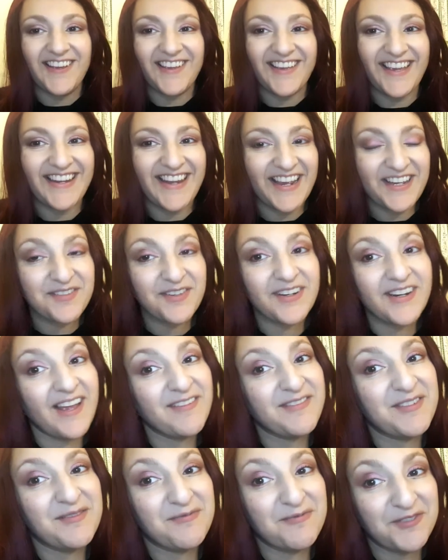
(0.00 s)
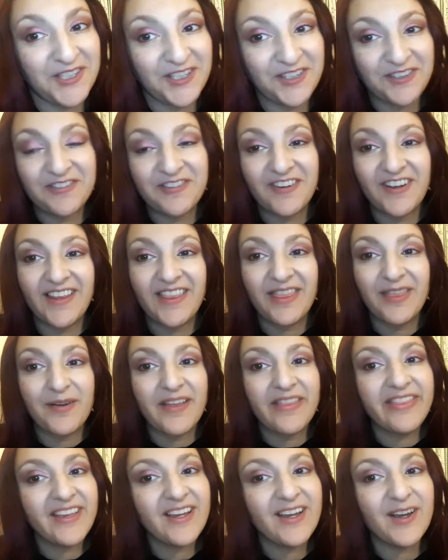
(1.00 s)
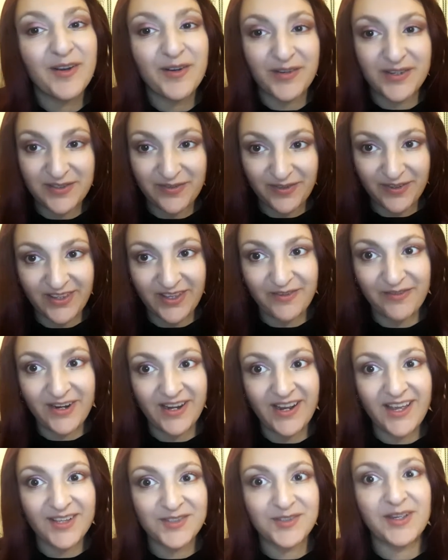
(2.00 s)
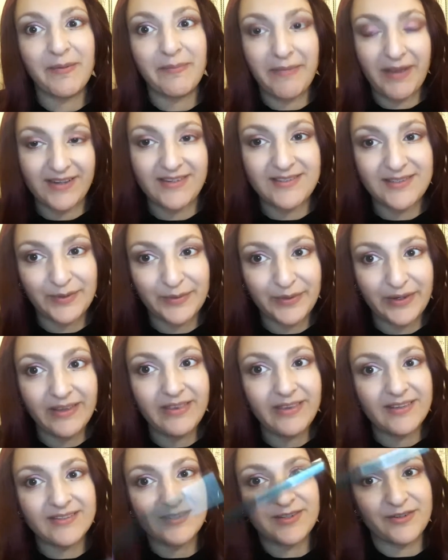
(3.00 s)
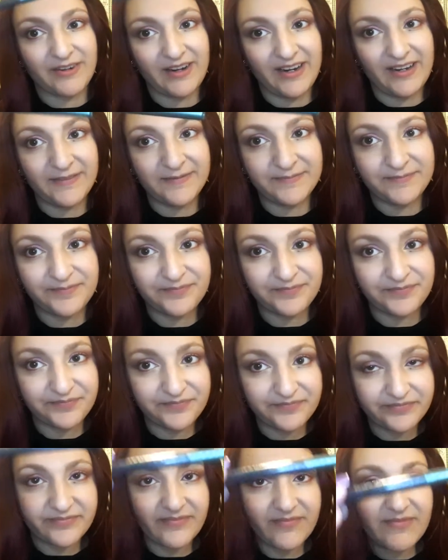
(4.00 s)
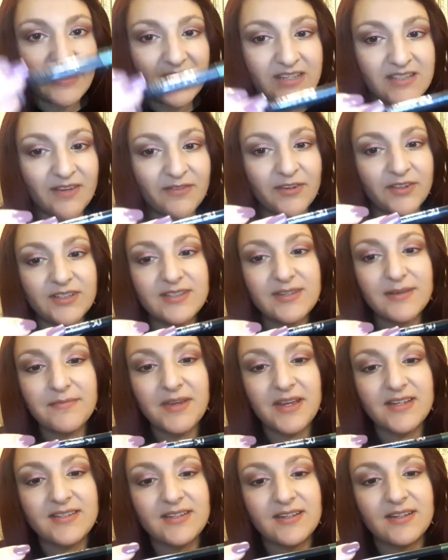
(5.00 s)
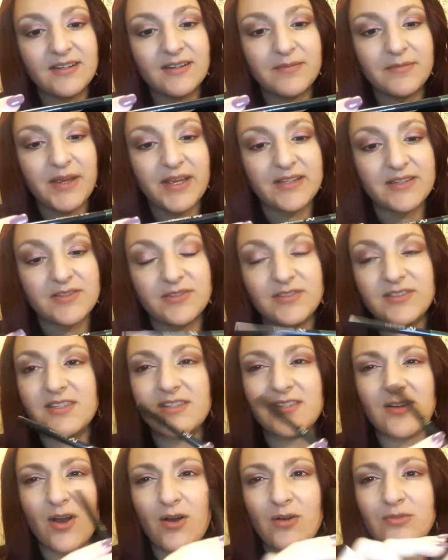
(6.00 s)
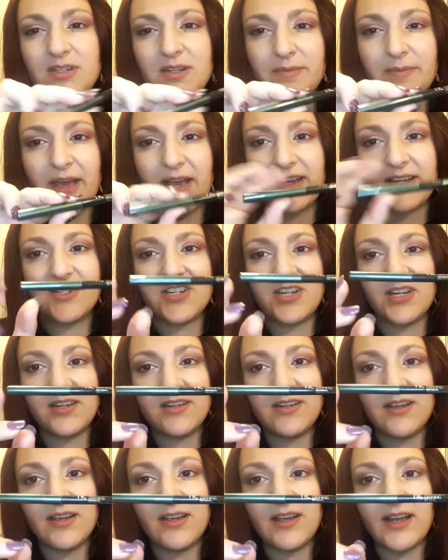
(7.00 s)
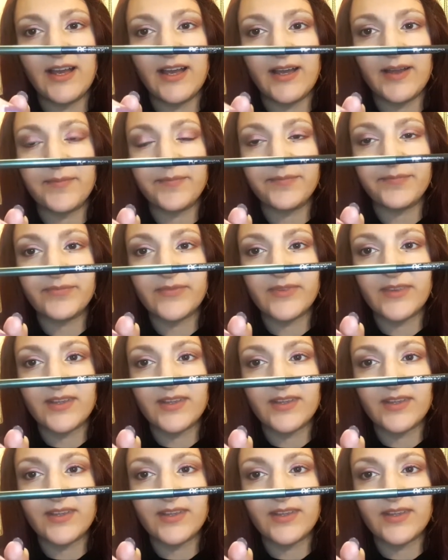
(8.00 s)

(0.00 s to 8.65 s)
Okay, next we're going to have some really good fun. The one thing I always feel that redheads look amazing with is green. So I've got this amazing pencil. This is an older packaging um,